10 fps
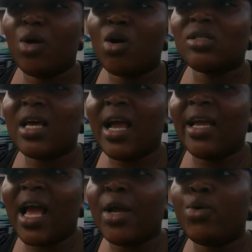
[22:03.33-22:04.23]
Because
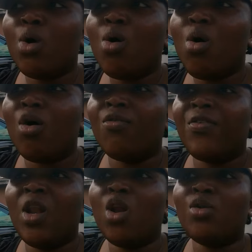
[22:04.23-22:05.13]
I, I know of
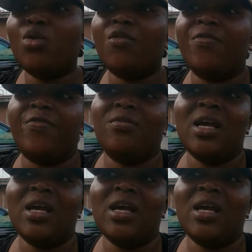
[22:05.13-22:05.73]
a lot of